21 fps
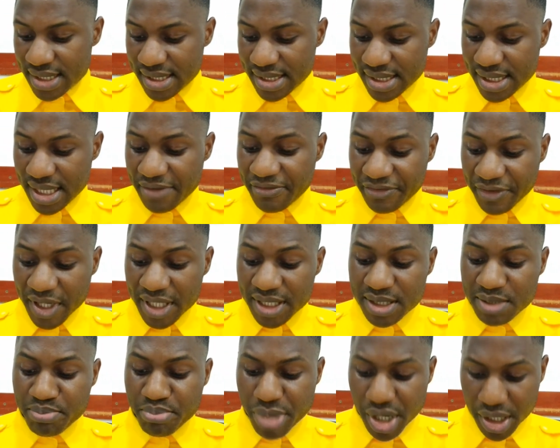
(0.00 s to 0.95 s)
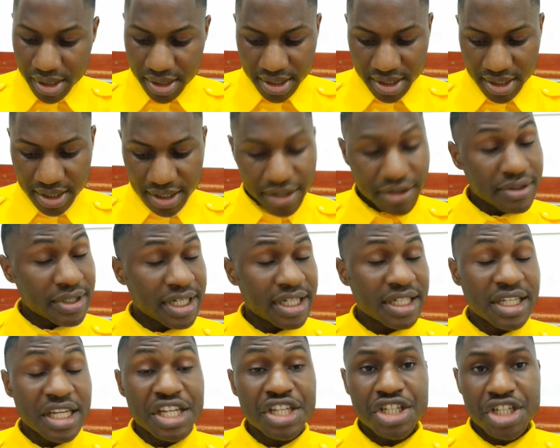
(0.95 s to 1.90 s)
Germany,
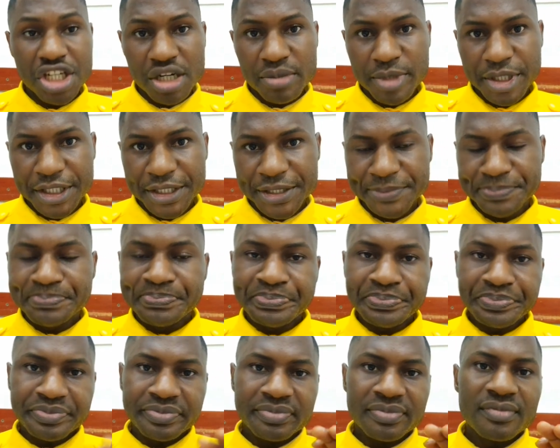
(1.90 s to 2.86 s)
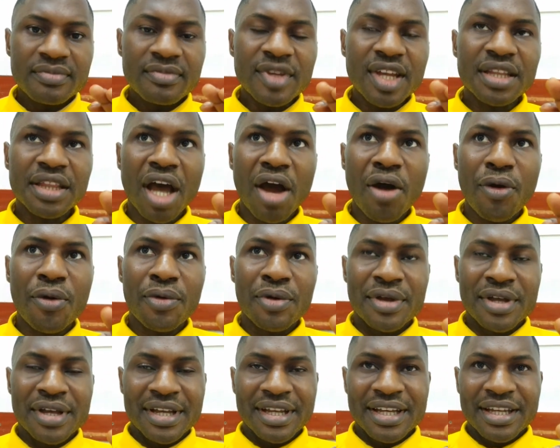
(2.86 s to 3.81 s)
alright, in Germany.
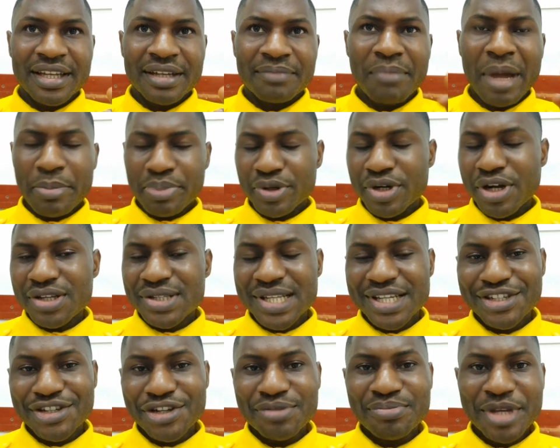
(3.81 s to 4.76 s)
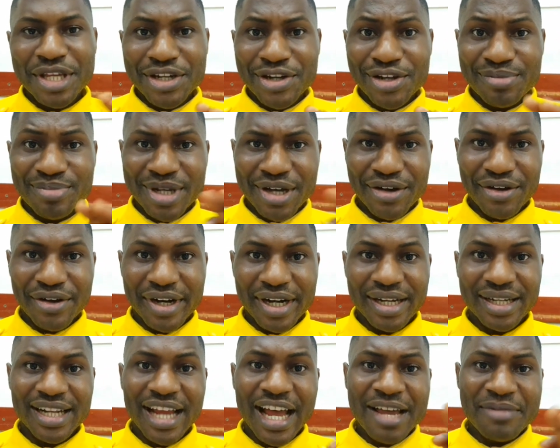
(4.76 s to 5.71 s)
Now, my pronunciation may not be
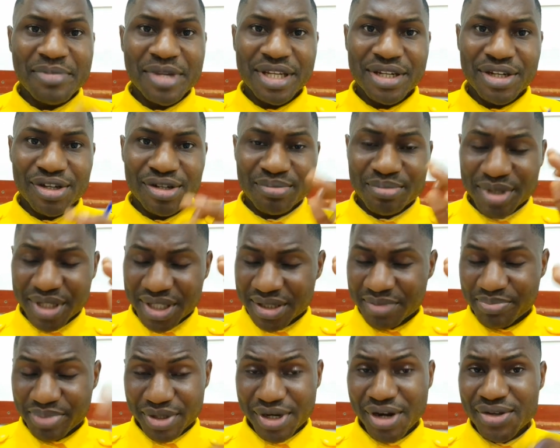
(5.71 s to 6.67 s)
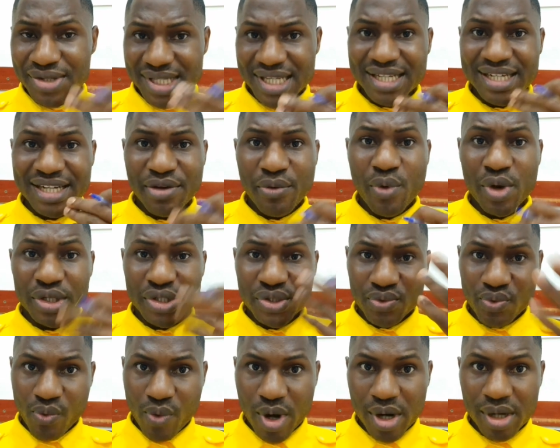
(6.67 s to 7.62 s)
correct, I may not be pronouncing the
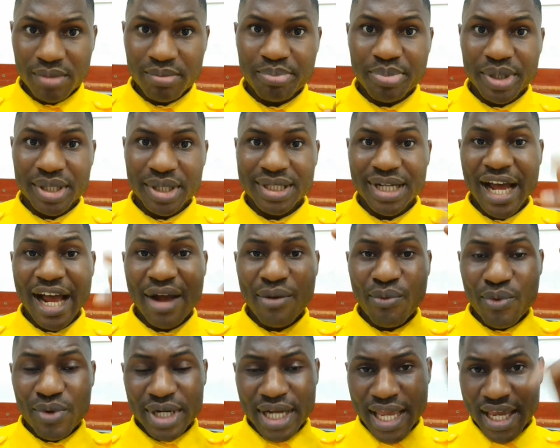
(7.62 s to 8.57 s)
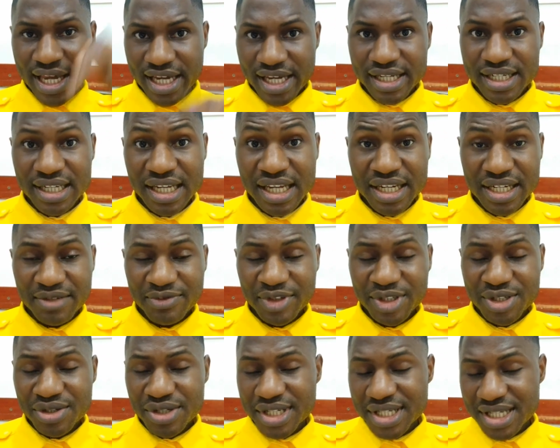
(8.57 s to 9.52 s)
words well, but I will link it in the
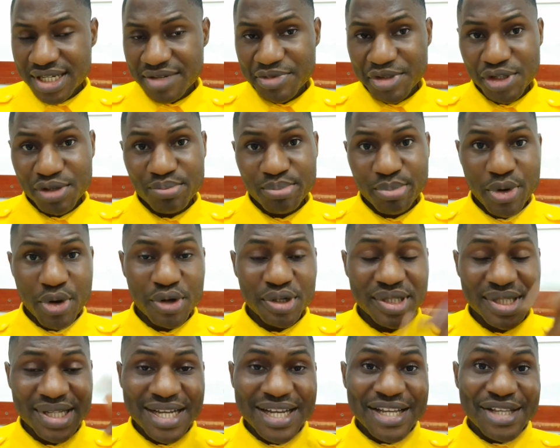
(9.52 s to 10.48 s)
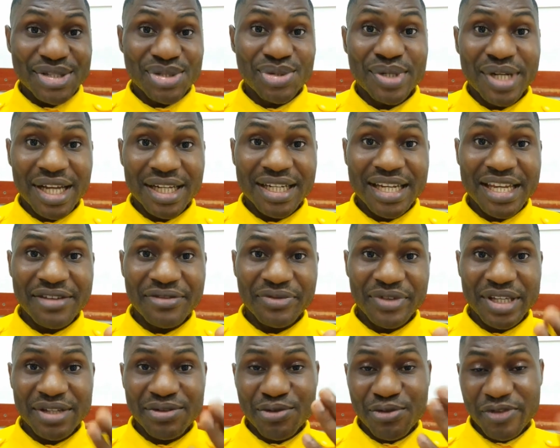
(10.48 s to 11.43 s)
video description box so that if
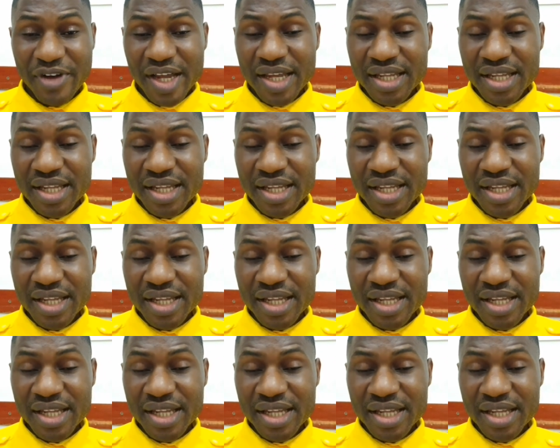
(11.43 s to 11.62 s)
you